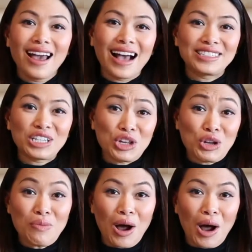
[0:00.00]
As a
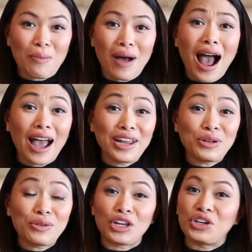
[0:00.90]
new mom, I
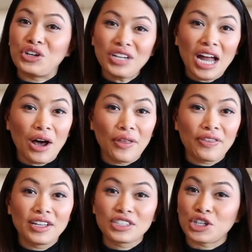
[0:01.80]
knew that good
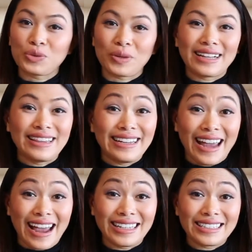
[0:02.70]
health starts with clean
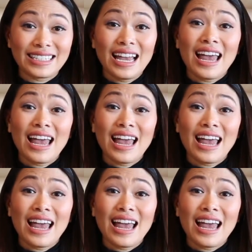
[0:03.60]
hands.